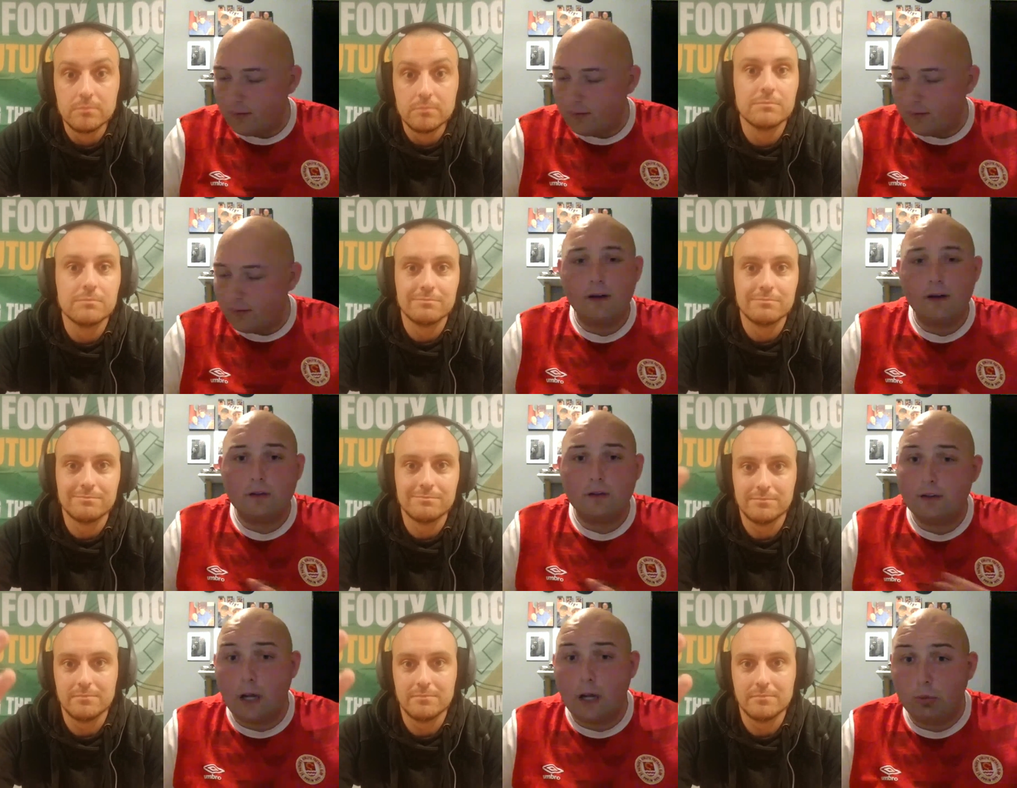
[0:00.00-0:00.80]
Speaker 1: all.
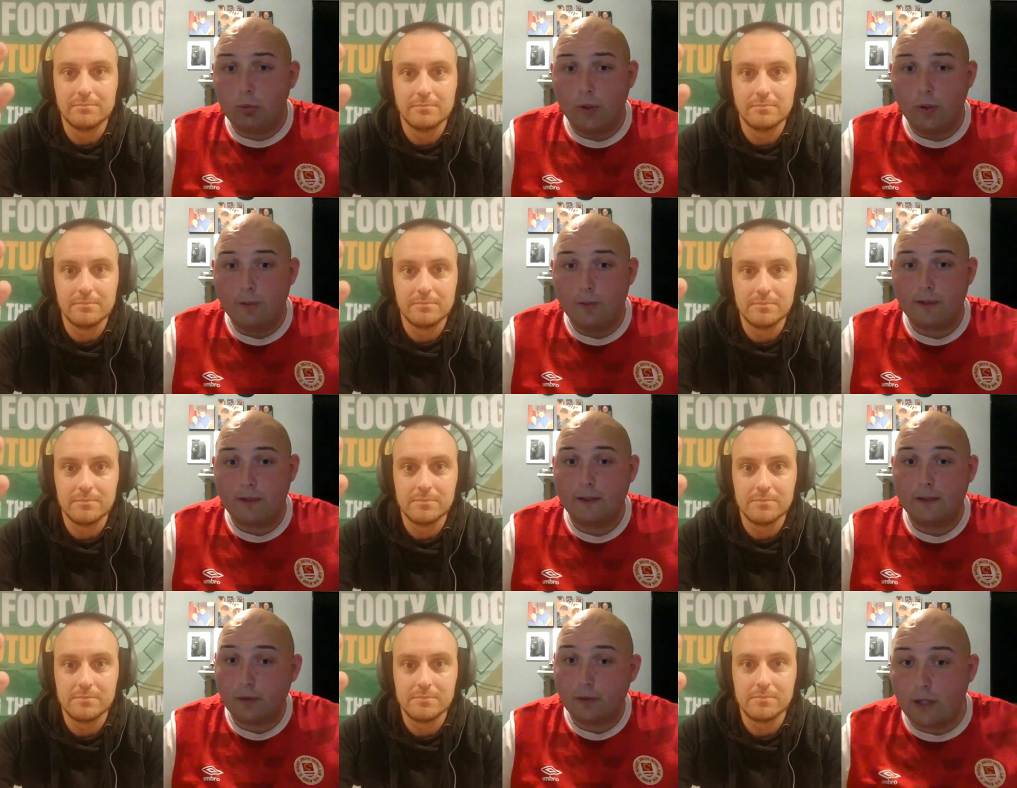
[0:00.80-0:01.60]
Listen,
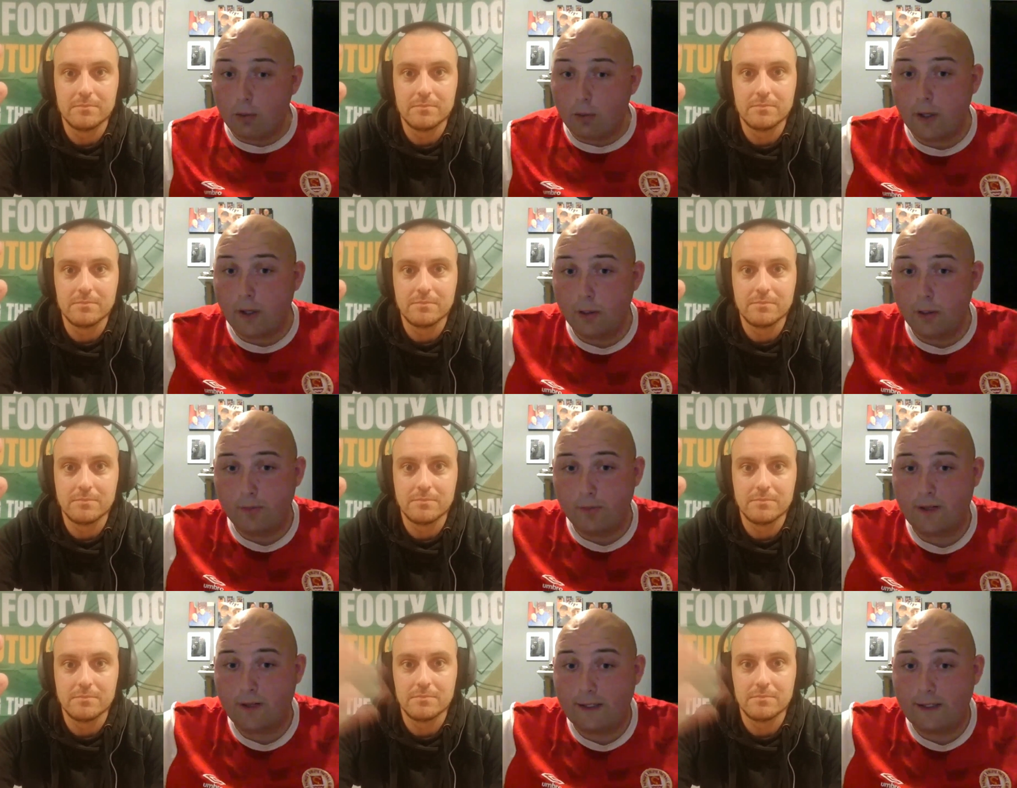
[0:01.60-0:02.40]
there's no time for
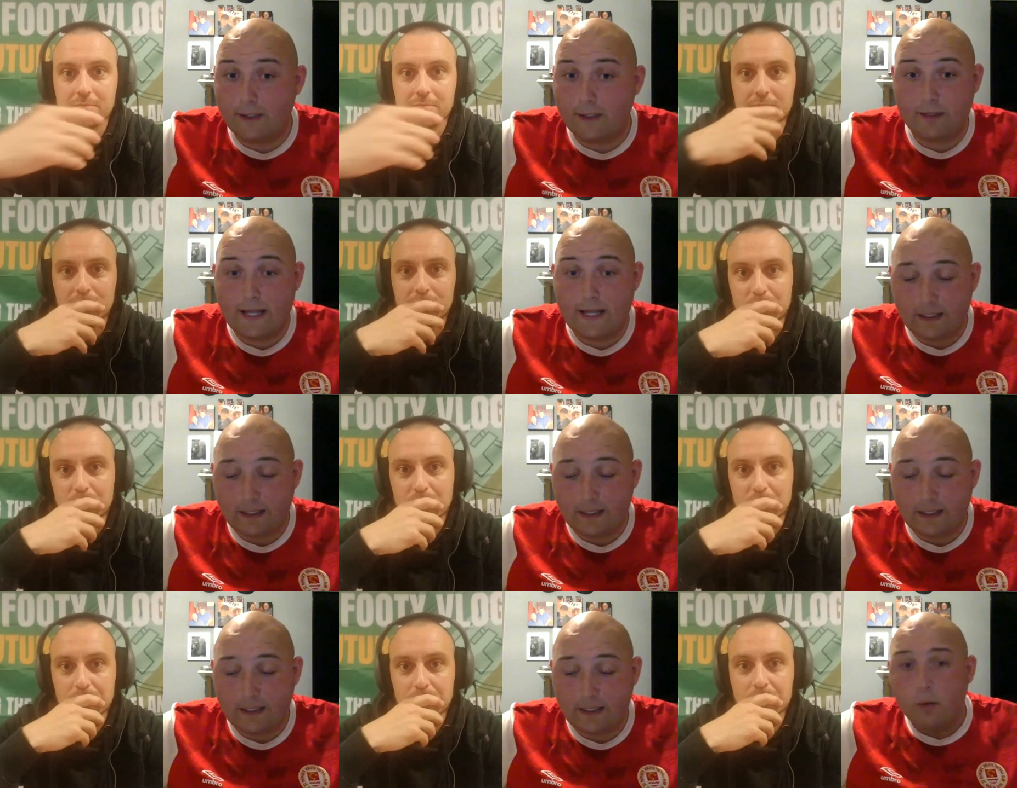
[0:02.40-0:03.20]
it. There's no
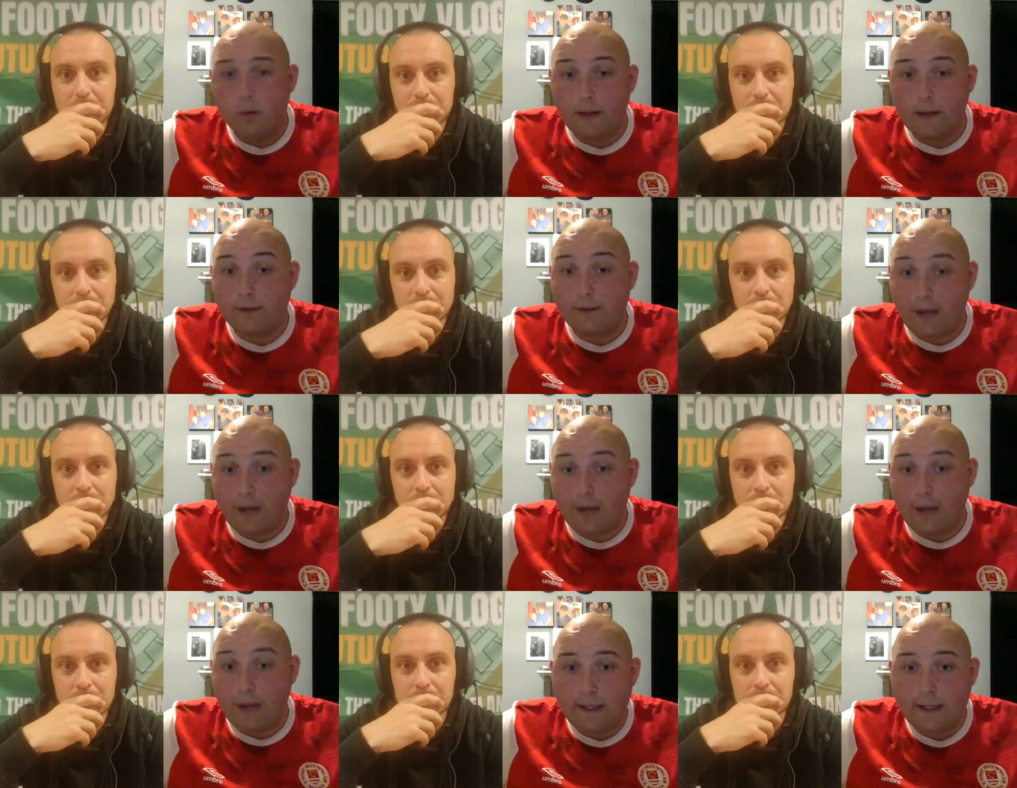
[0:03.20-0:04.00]
room for it in this
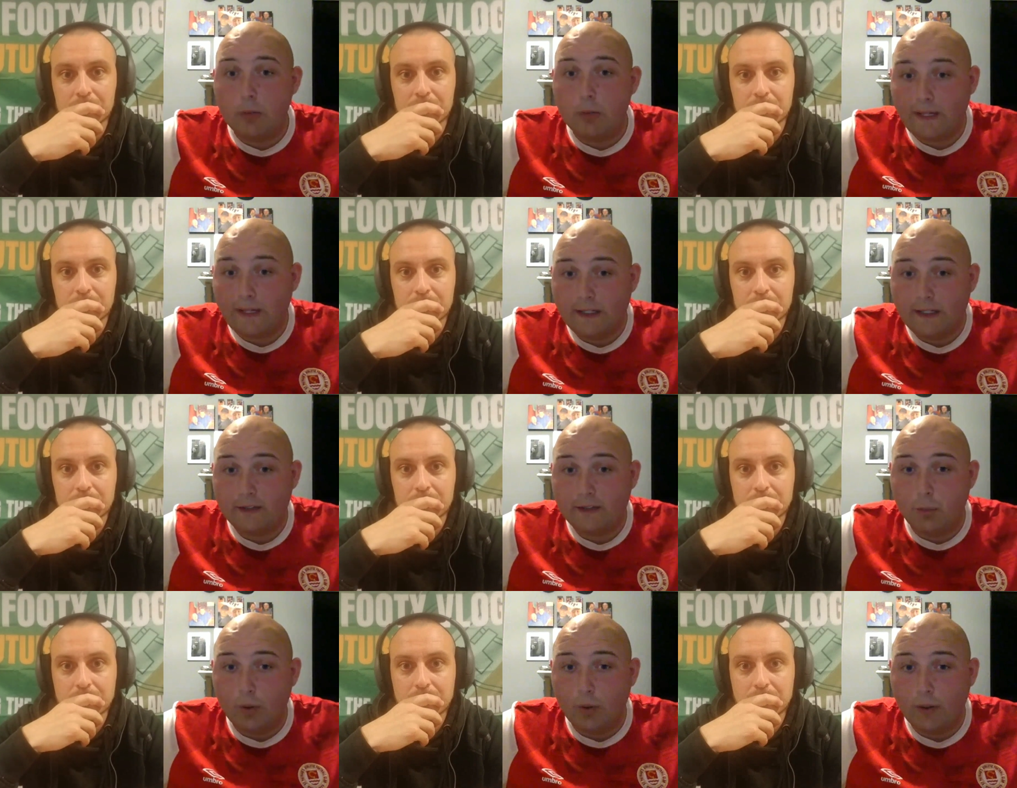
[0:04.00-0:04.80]
league. It's
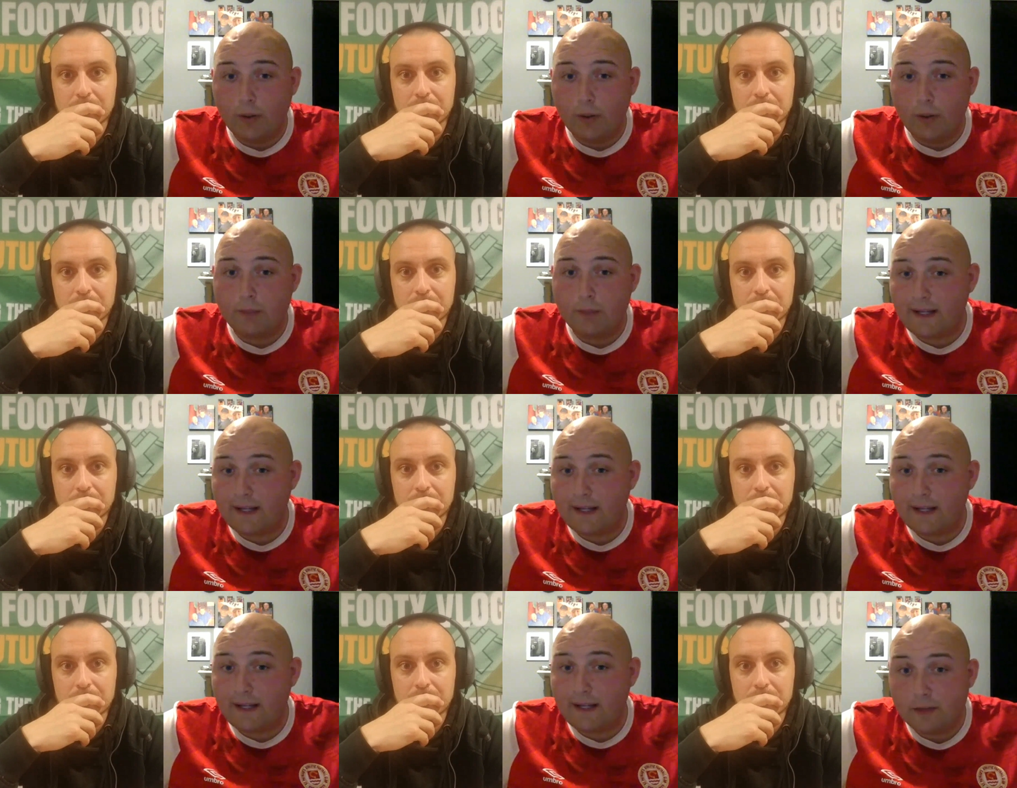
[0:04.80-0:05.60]
our league. We
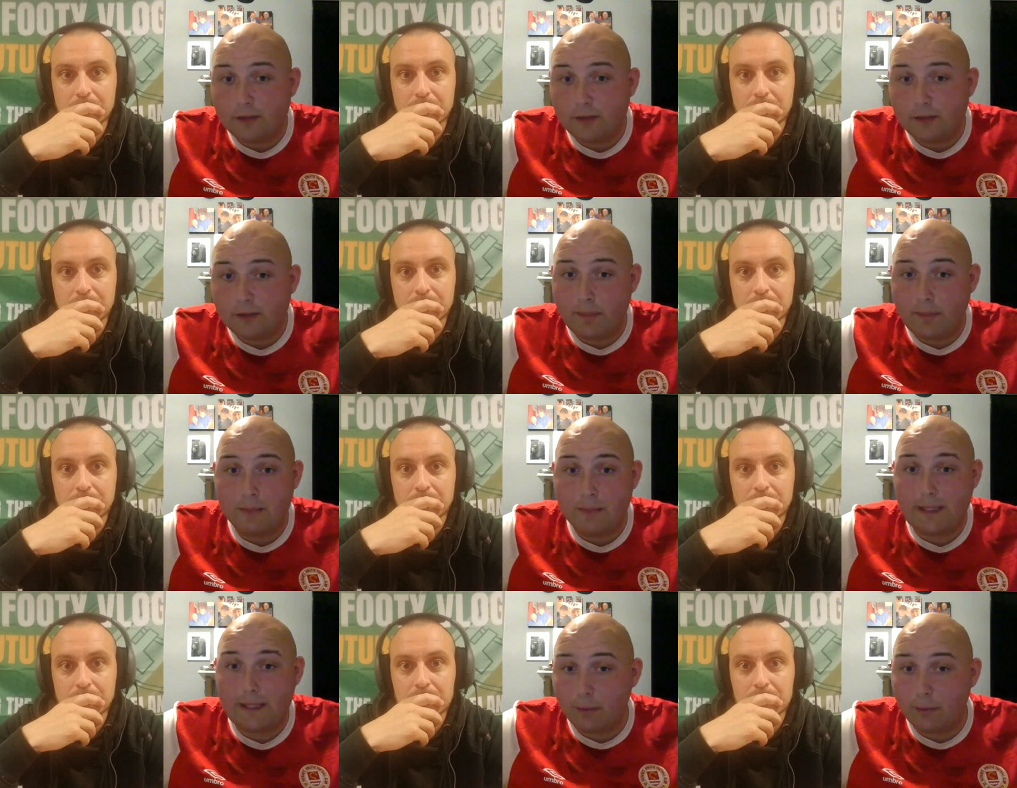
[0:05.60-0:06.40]
need to mind it. We need
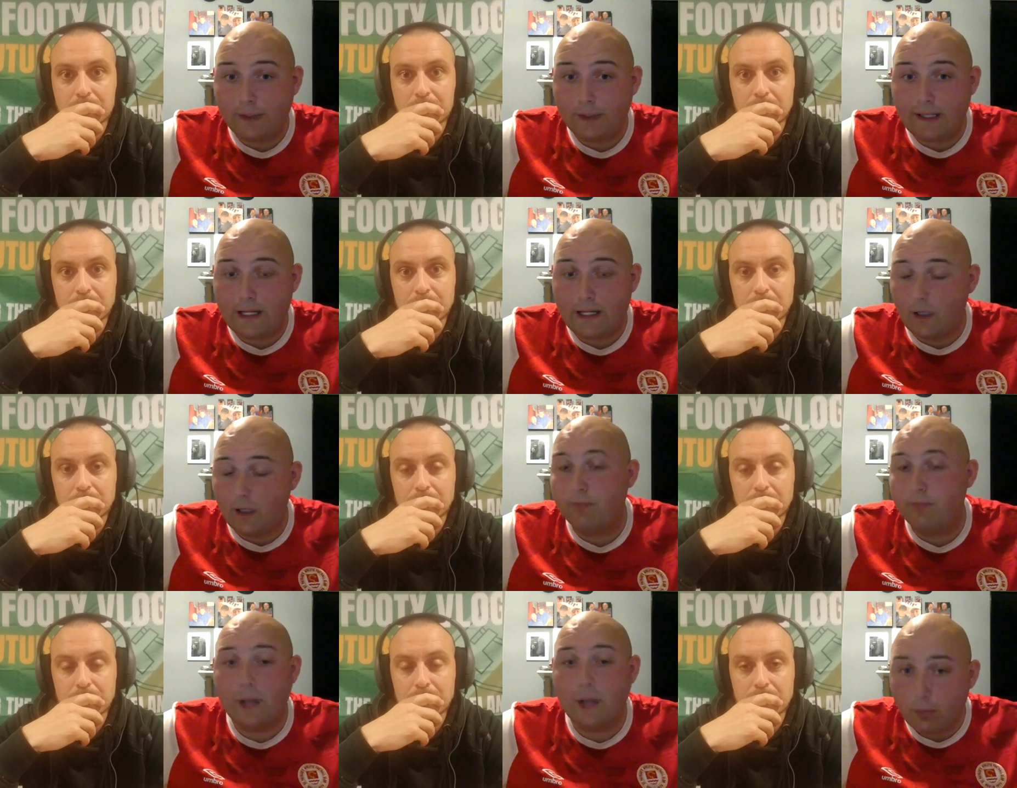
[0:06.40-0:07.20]
to get these type
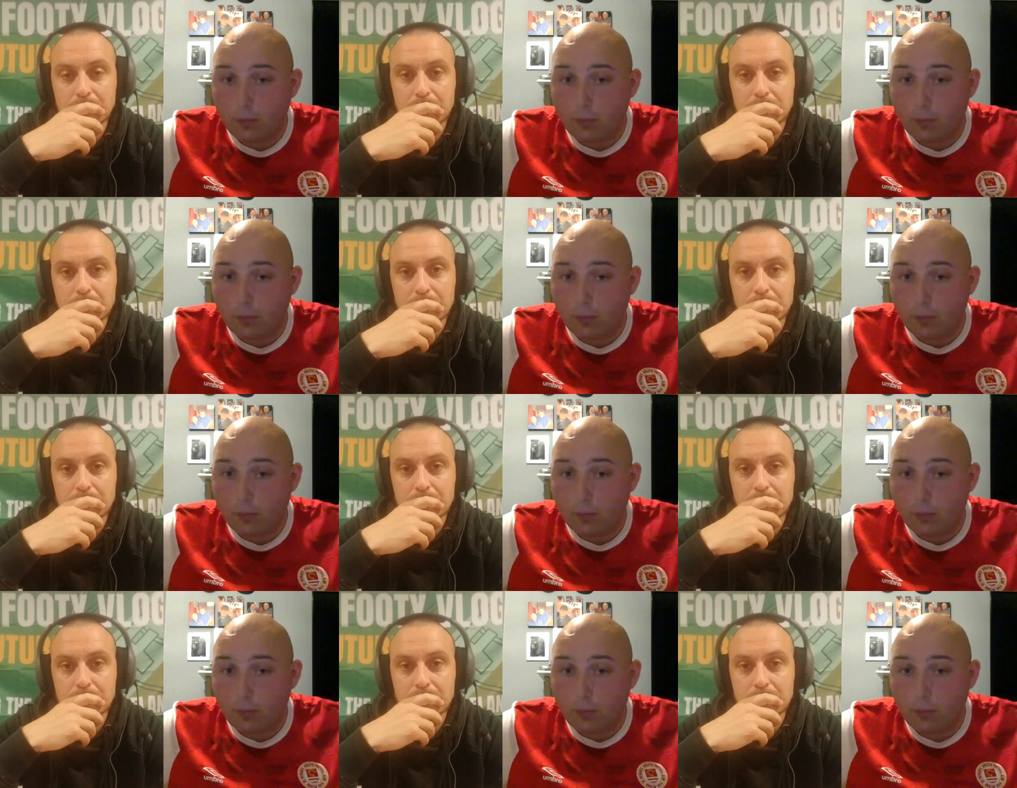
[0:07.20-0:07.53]
of people out of the